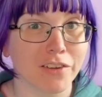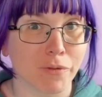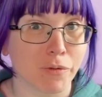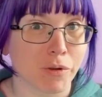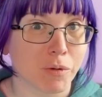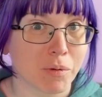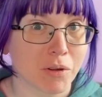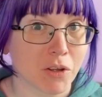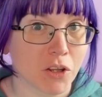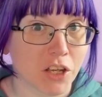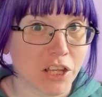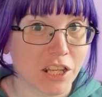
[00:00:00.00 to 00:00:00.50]
I'm going
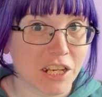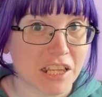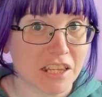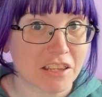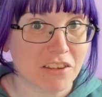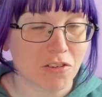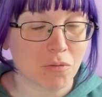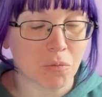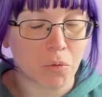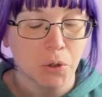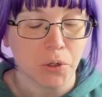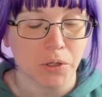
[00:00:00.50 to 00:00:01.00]
to be looking
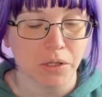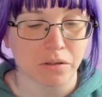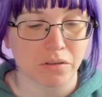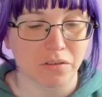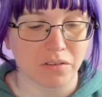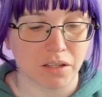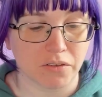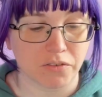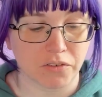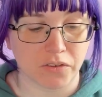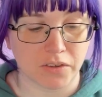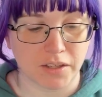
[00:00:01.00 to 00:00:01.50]
into more of their
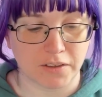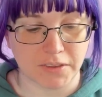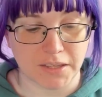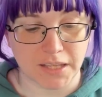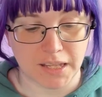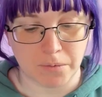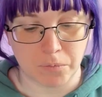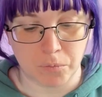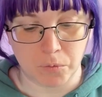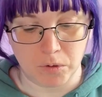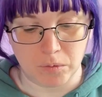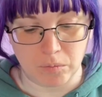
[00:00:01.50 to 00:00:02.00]
stuff to see if they
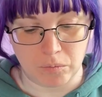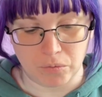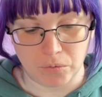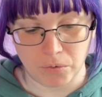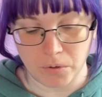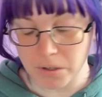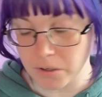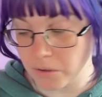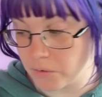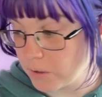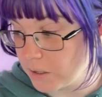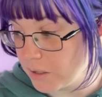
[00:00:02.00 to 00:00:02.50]
have more
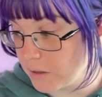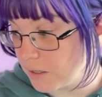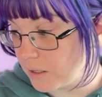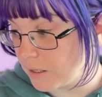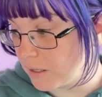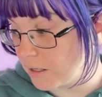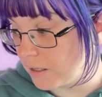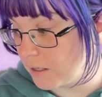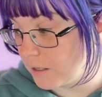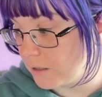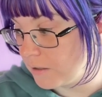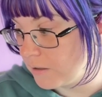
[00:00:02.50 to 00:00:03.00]
embroidery
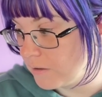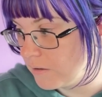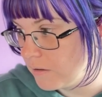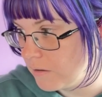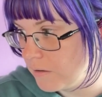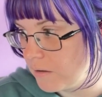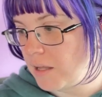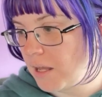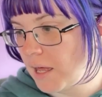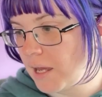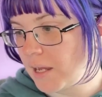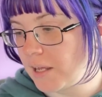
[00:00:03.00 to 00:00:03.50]

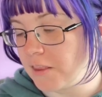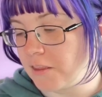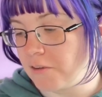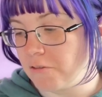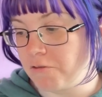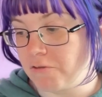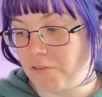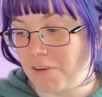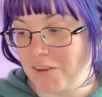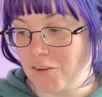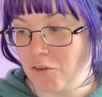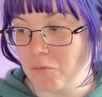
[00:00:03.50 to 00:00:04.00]
things. Like the
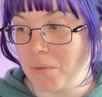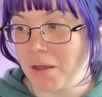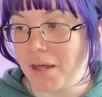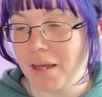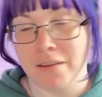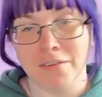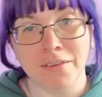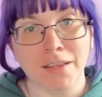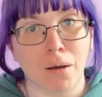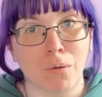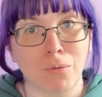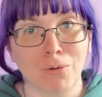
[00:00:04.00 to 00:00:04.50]
face
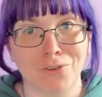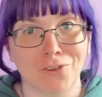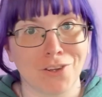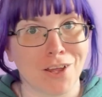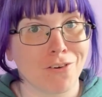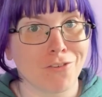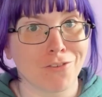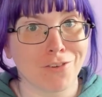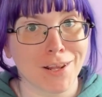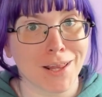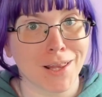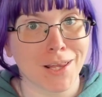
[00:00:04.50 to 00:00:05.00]
mask, I will
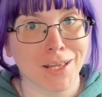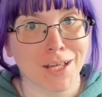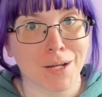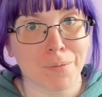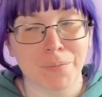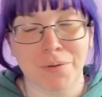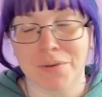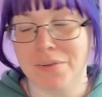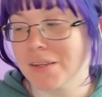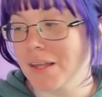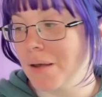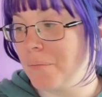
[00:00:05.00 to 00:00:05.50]
definitely look up
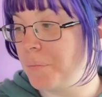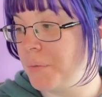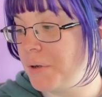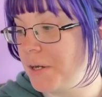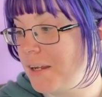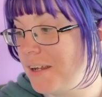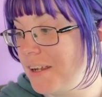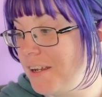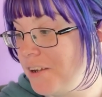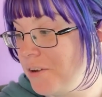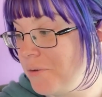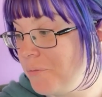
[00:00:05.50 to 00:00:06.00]
this
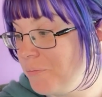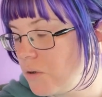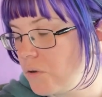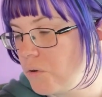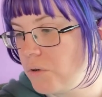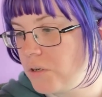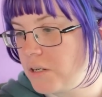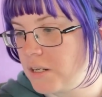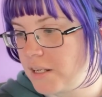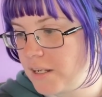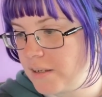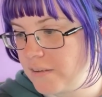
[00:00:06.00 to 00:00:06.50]
company. Who
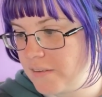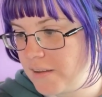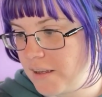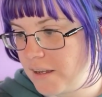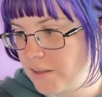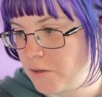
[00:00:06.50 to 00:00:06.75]
did I say?